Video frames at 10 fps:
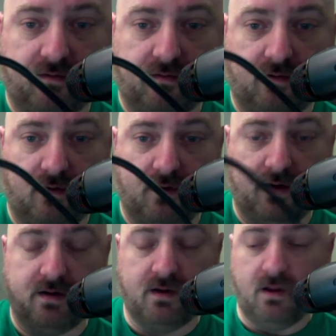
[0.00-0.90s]
All right.
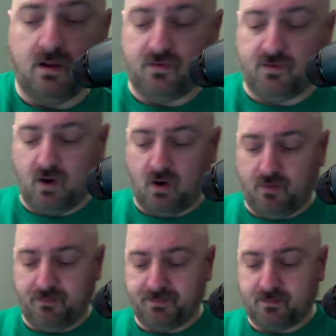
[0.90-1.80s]
So
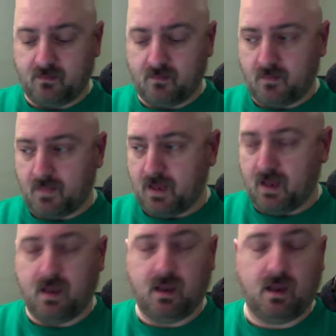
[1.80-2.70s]

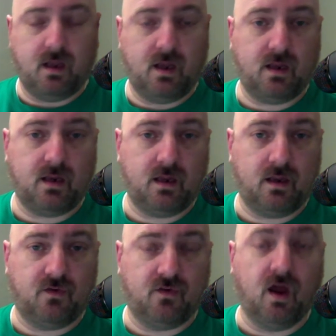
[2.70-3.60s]
it
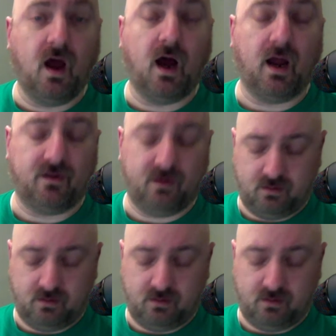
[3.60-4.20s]
is not